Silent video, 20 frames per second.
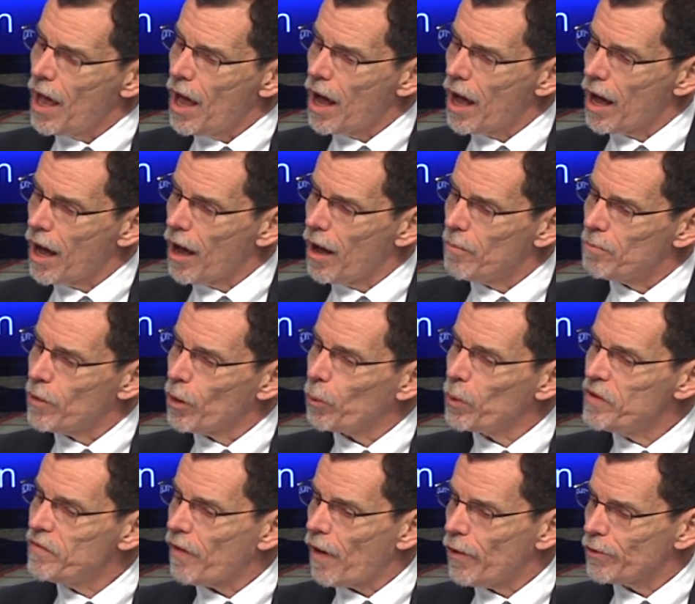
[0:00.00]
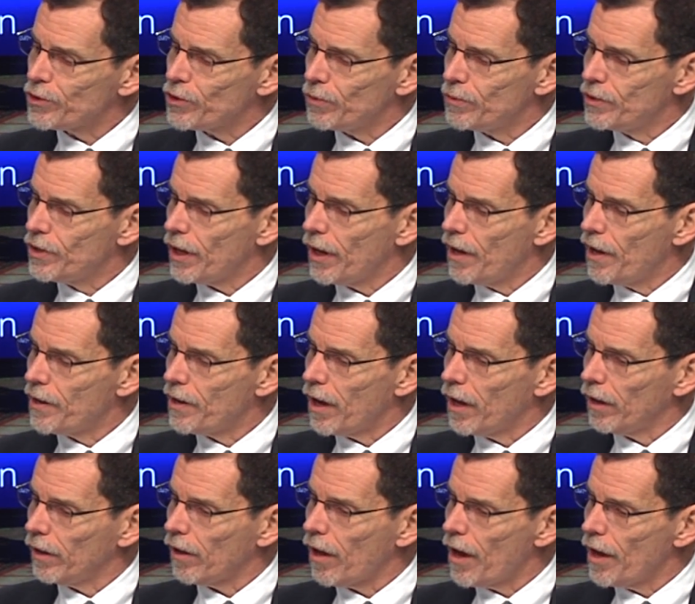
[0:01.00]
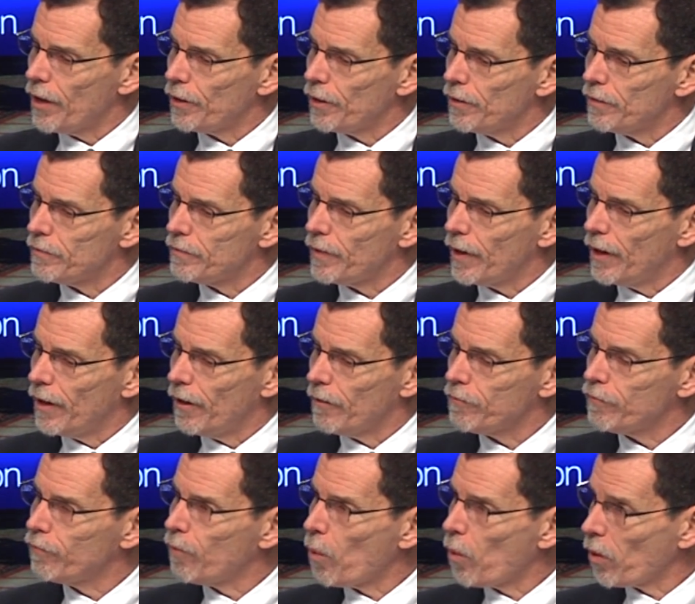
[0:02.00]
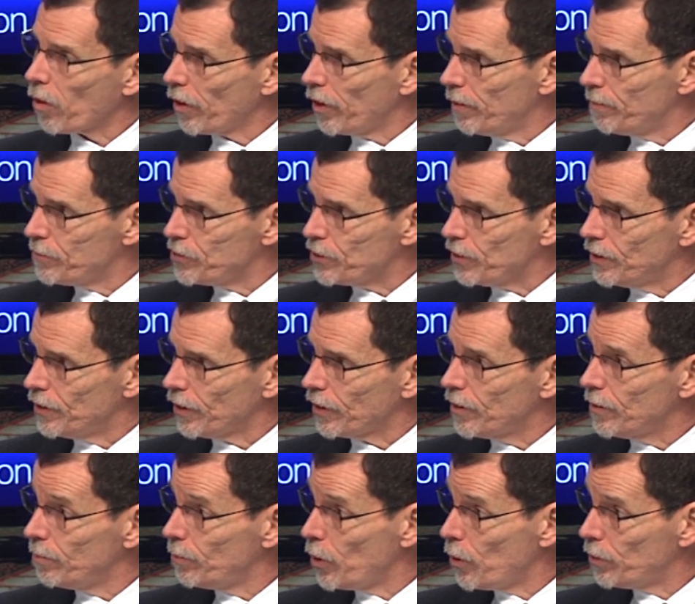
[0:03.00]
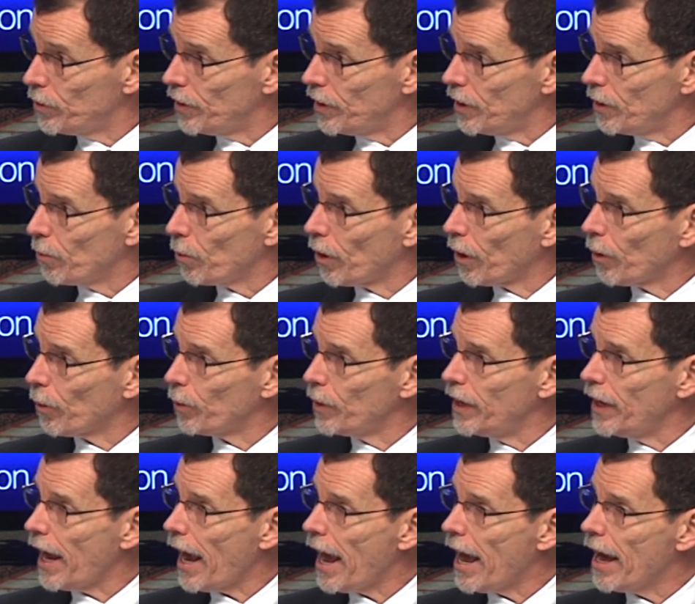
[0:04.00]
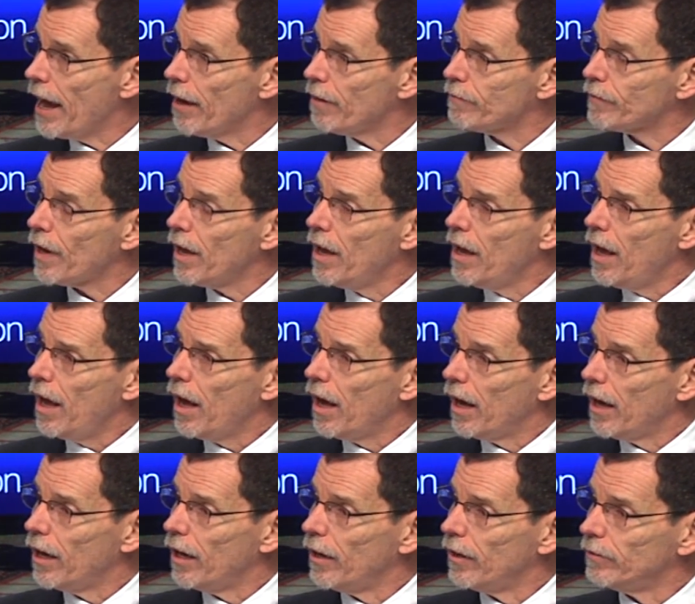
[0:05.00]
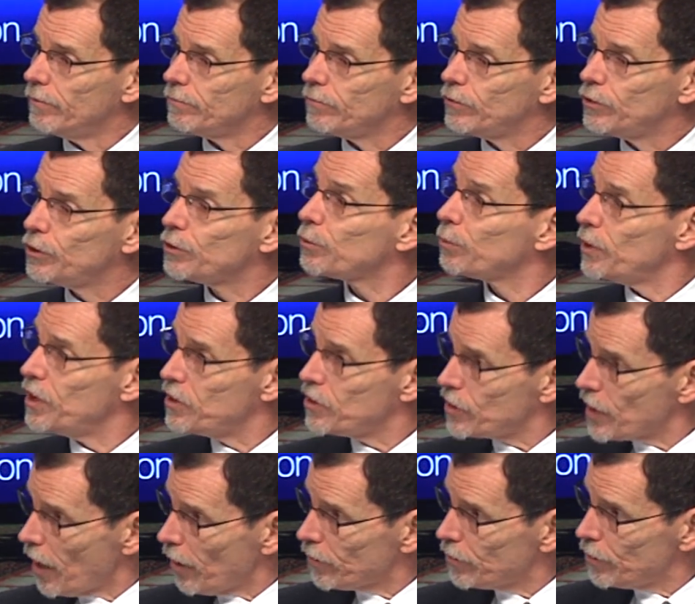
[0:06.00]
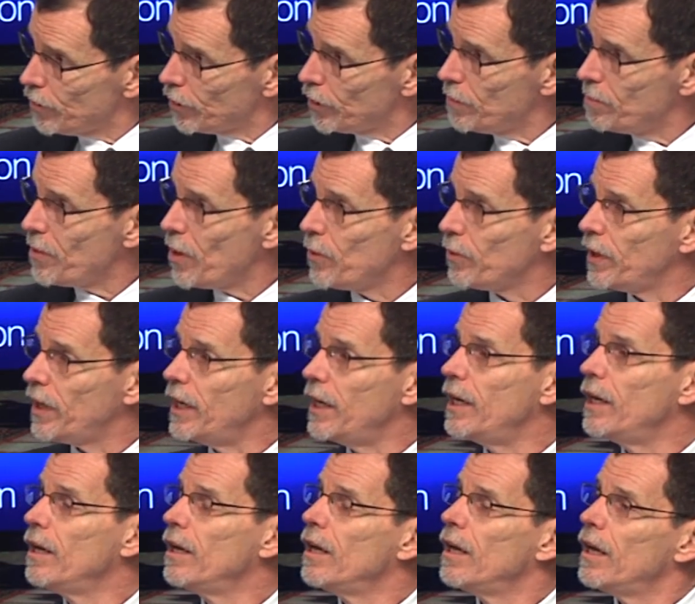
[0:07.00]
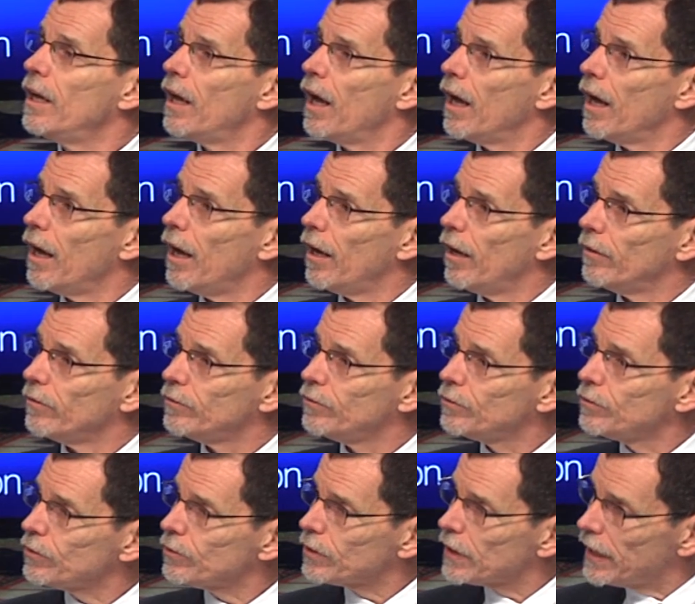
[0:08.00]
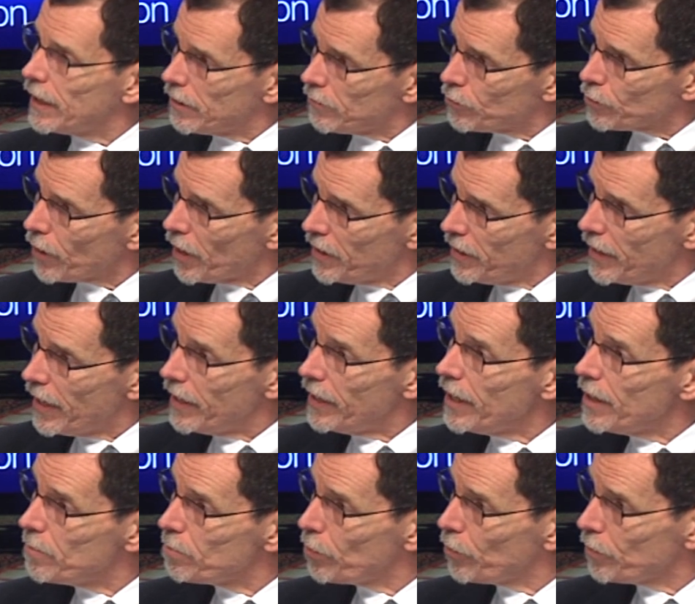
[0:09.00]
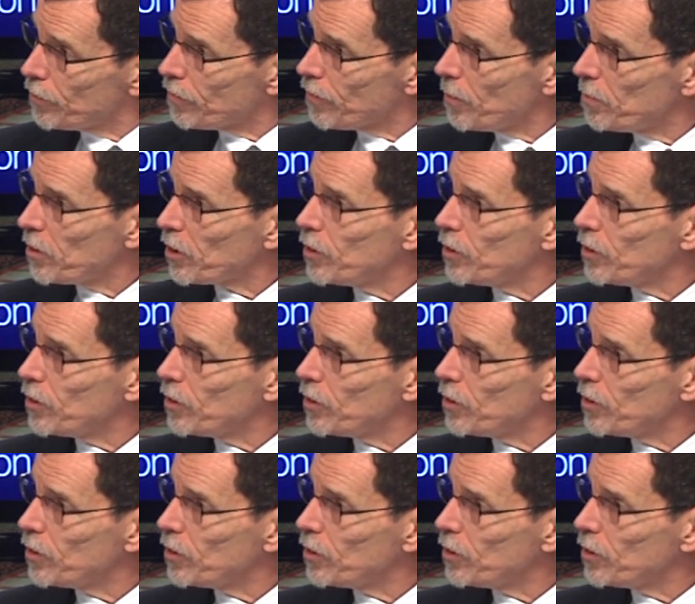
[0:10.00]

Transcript: Uh, but we've also done a lot of uh, forums in the community where we have uh, just reached out to the community, tried to get input from the